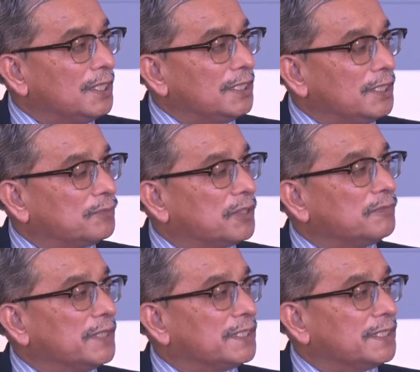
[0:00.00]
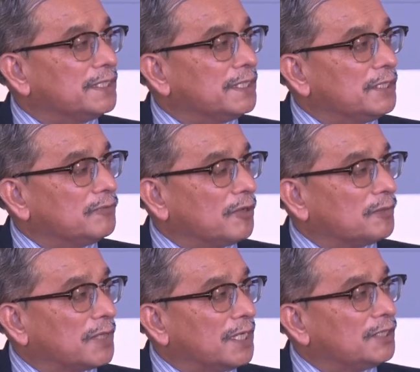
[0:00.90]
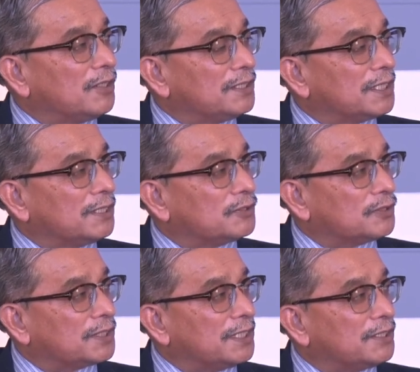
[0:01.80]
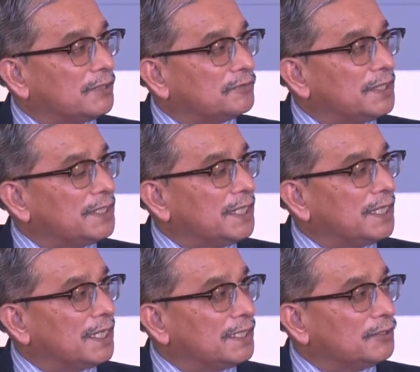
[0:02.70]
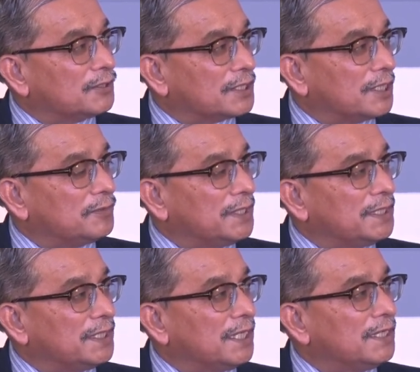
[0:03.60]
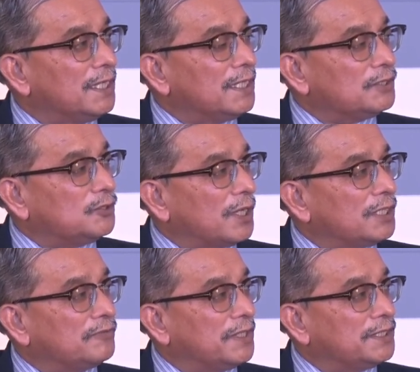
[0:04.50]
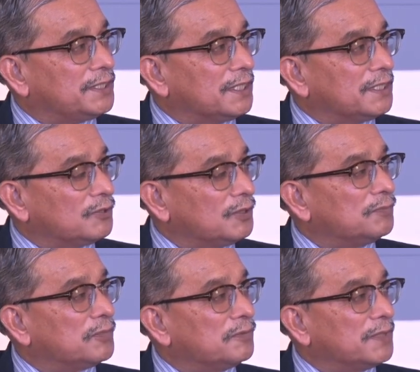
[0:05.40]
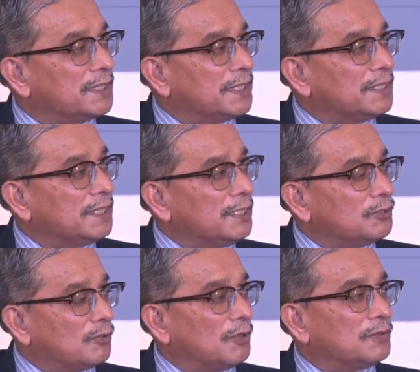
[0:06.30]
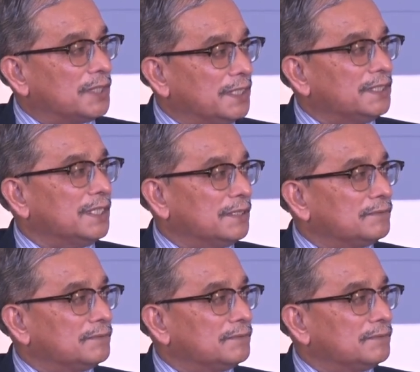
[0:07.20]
implement it from Cardiological Society of India and your STEMI India joint venture to implement it throughout India.